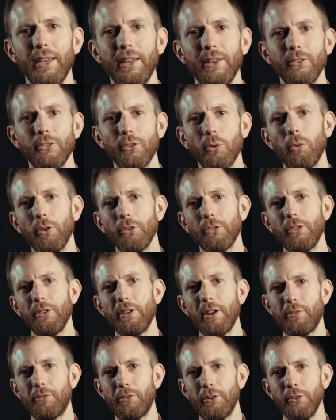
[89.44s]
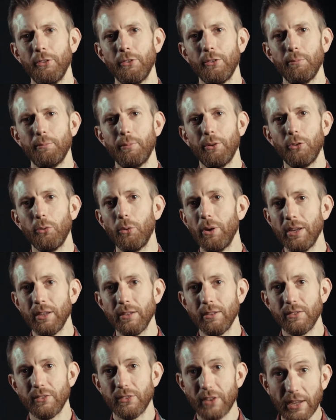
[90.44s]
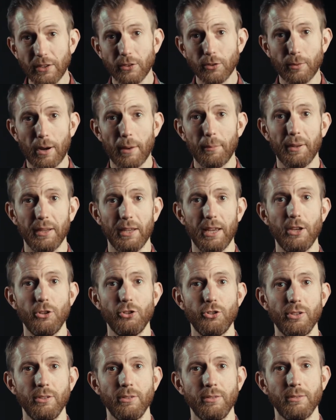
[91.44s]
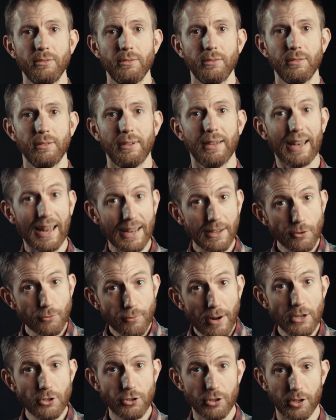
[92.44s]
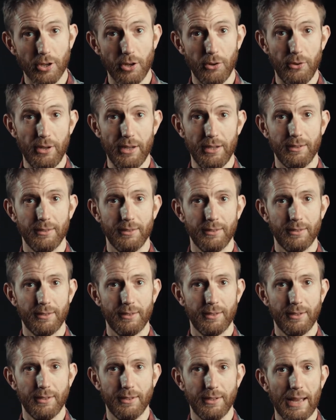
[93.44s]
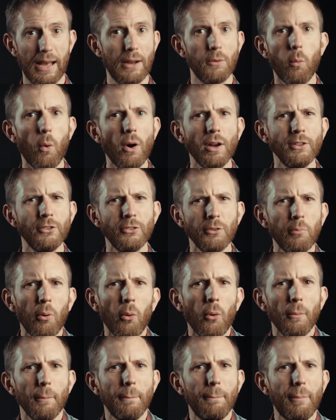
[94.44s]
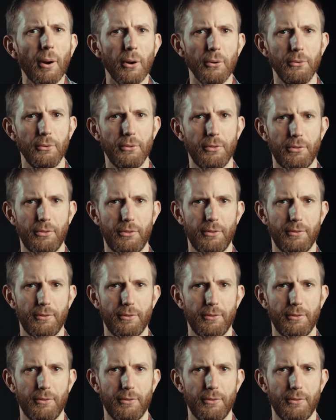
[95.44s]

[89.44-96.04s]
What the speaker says: So what's the difference between data replication and erasure coding? And why support both?